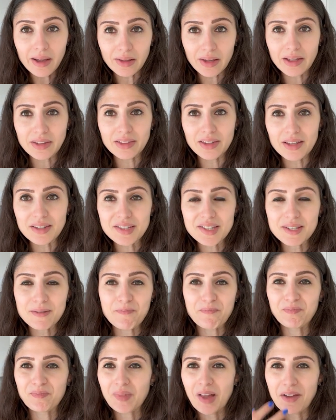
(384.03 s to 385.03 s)
like this.
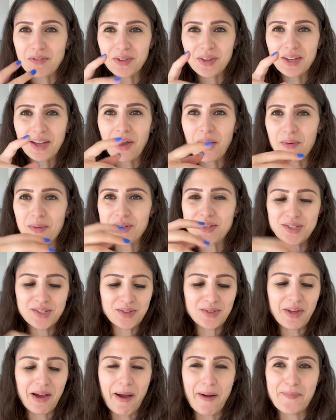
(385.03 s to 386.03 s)
I feel like I always
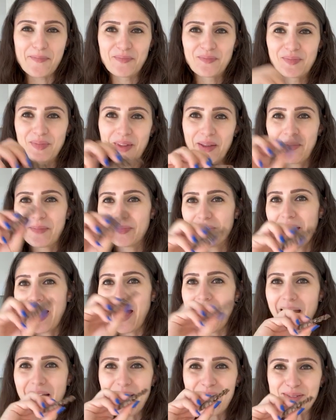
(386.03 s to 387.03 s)
do that
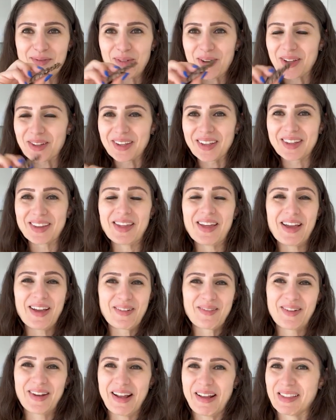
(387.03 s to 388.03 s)
hand wiggling
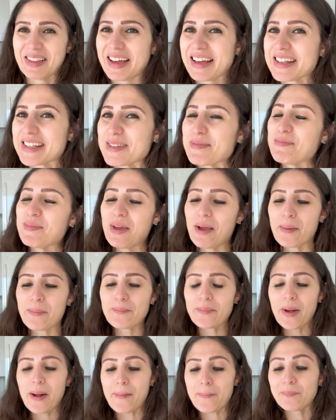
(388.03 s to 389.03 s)
thing when I like something,
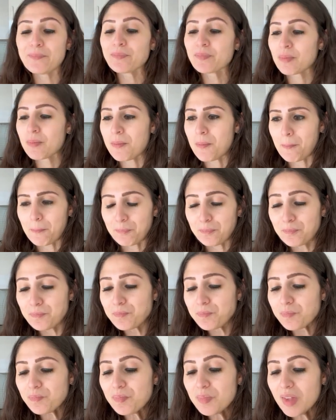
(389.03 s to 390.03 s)
but
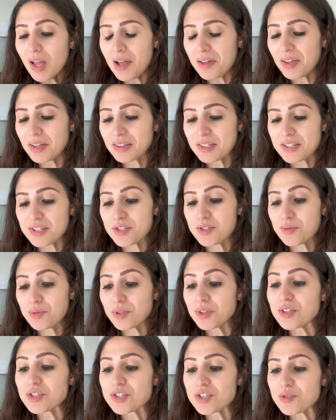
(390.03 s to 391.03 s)
I like this. It's
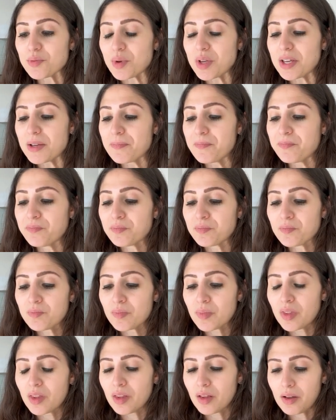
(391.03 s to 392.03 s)
really sweet.
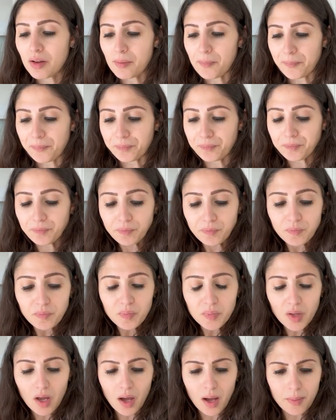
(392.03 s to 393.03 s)

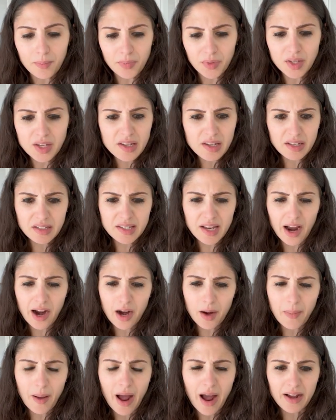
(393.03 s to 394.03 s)
The
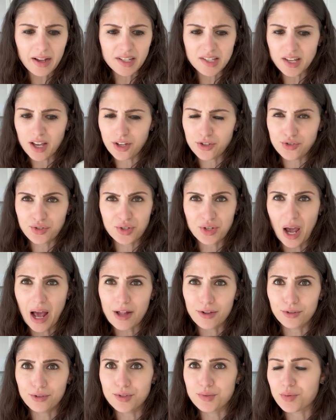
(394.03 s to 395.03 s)
entire pack is 100
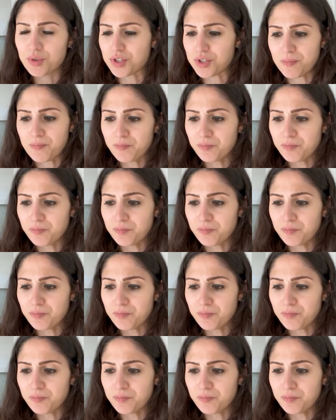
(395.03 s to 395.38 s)
calories, which